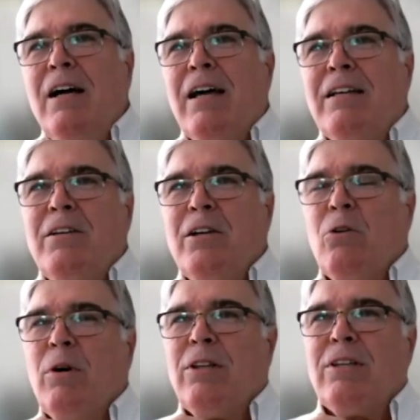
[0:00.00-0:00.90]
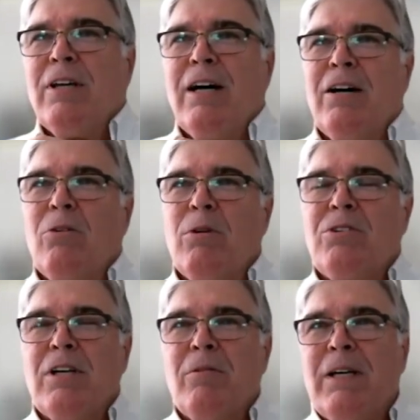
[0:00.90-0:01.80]
and deal
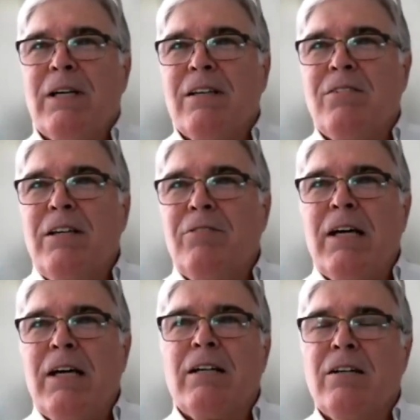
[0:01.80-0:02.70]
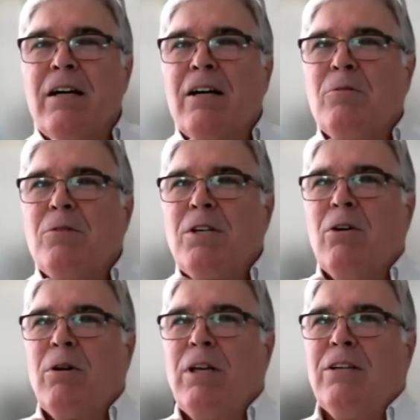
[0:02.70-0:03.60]
with something this evening.
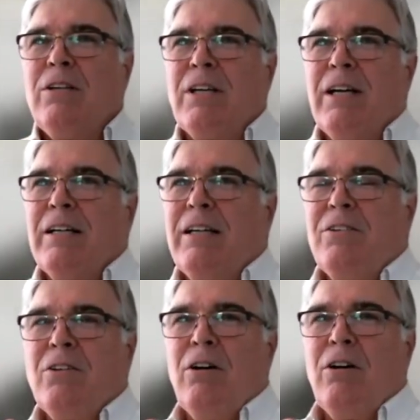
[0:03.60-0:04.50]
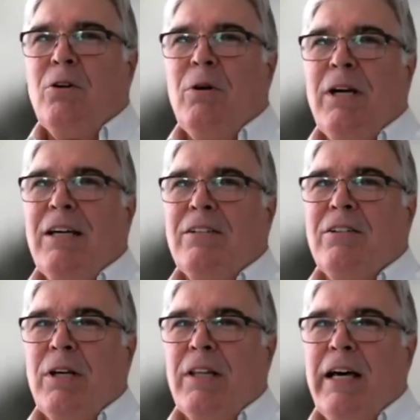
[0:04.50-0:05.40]
So he's off
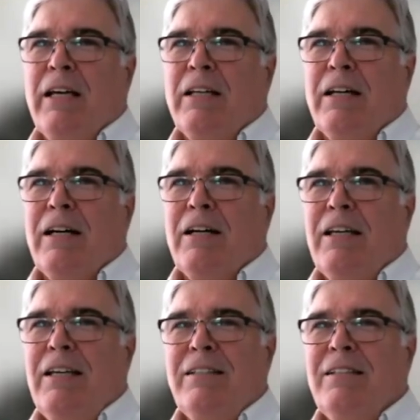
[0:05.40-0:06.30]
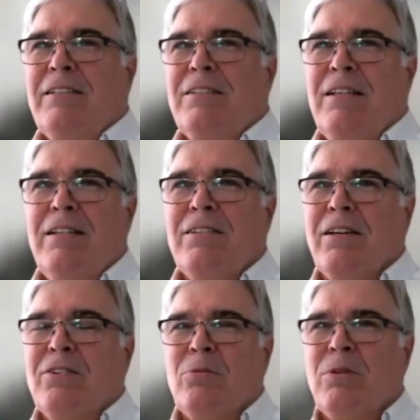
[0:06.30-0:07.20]
doing that. He did tease
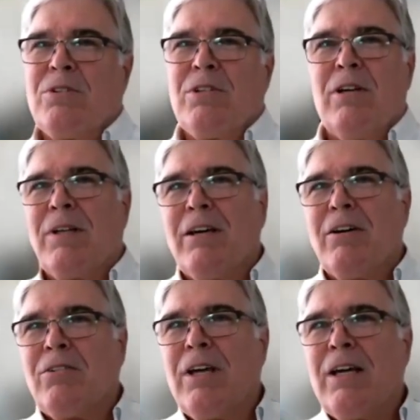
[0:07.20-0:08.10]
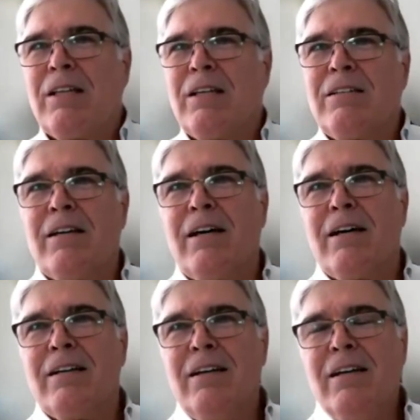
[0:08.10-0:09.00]
us with something though, saying
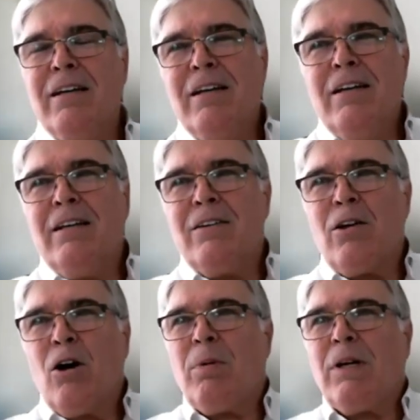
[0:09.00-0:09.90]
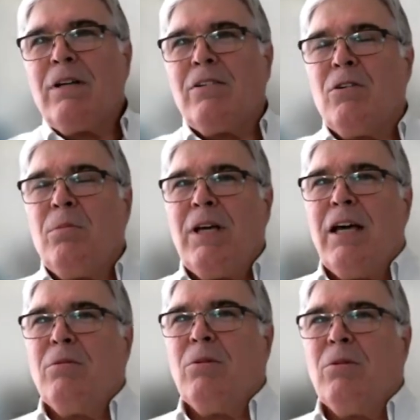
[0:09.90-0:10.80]
that he's hoping to be
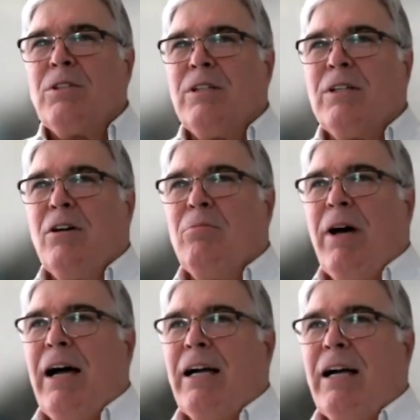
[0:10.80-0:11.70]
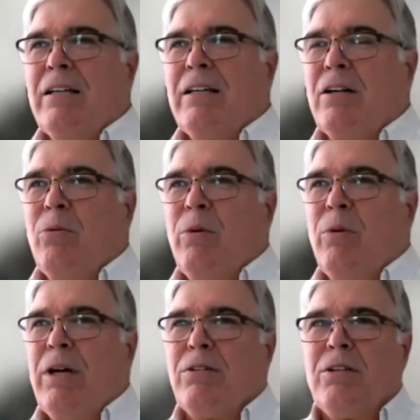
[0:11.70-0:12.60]
able to come back in a week
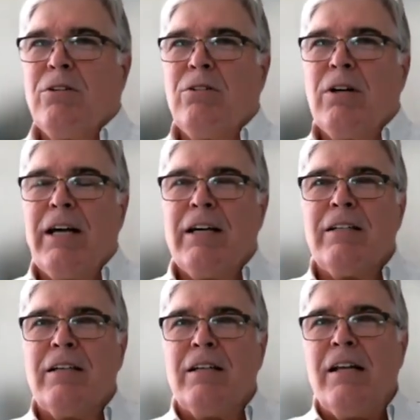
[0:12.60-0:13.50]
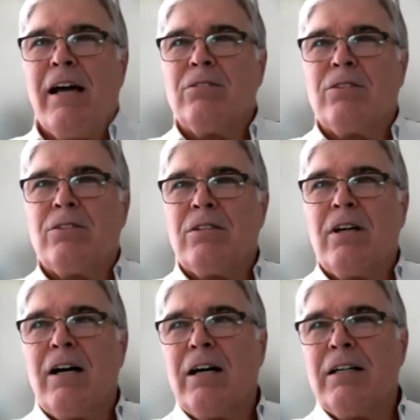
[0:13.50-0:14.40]
or two and announce
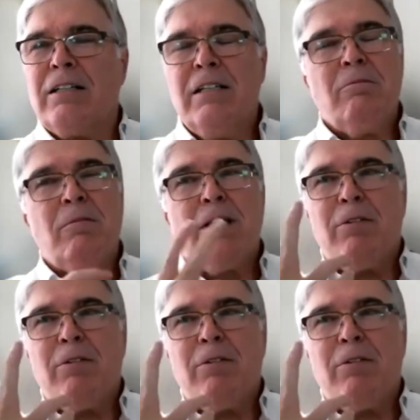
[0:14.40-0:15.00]
the